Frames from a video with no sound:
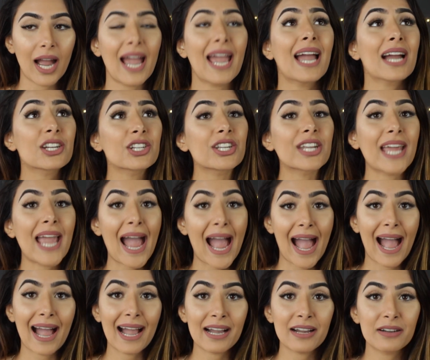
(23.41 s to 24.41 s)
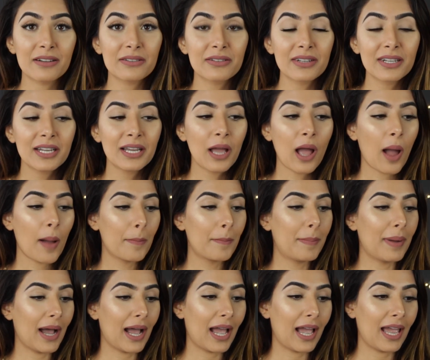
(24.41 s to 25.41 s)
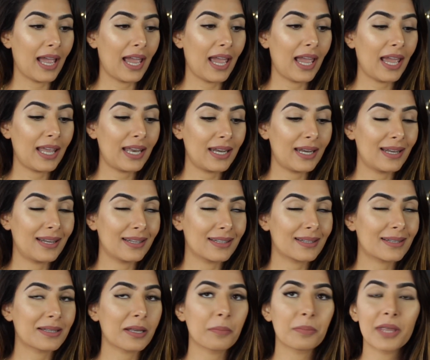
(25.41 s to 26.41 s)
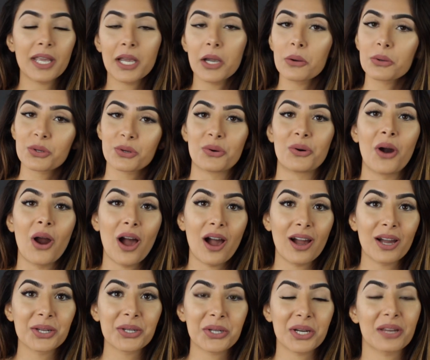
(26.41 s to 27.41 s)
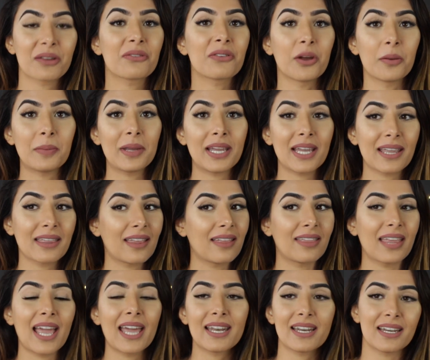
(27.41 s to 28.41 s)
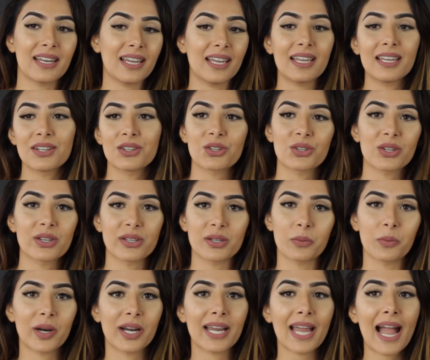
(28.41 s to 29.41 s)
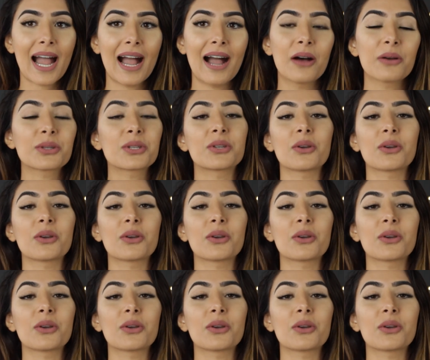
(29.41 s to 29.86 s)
I actually have, but something goes wrong during filming and then the editing just doesn't work out.